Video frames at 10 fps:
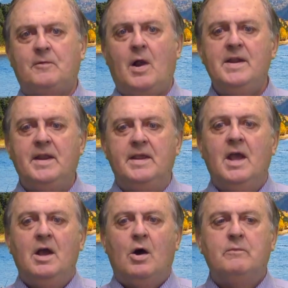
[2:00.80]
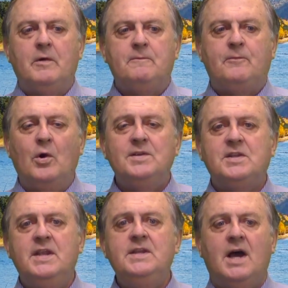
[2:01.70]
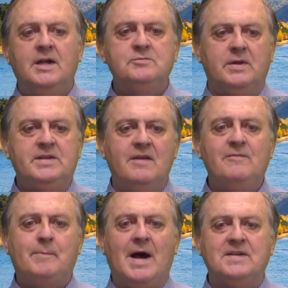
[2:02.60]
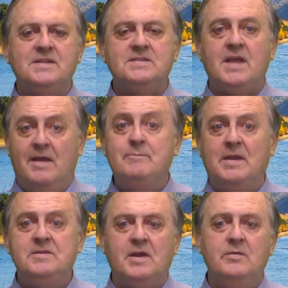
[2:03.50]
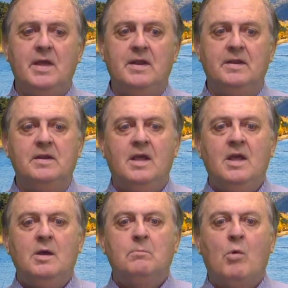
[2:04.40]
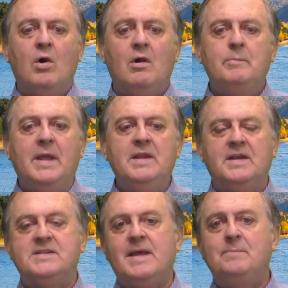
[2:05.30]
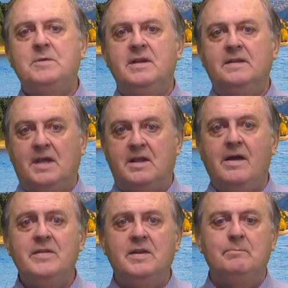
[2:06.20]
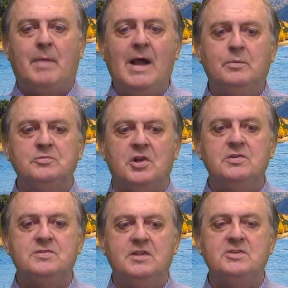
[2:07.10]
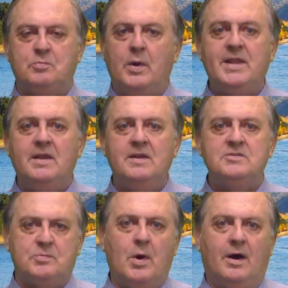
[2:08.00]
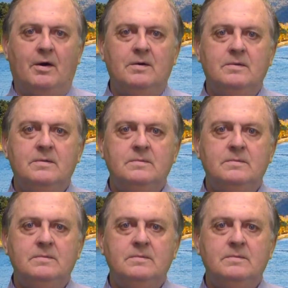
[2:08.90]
Friday, over 1,400 gift boxes have been donated. More are being accepted at the Covington Bible Church this weekend as well.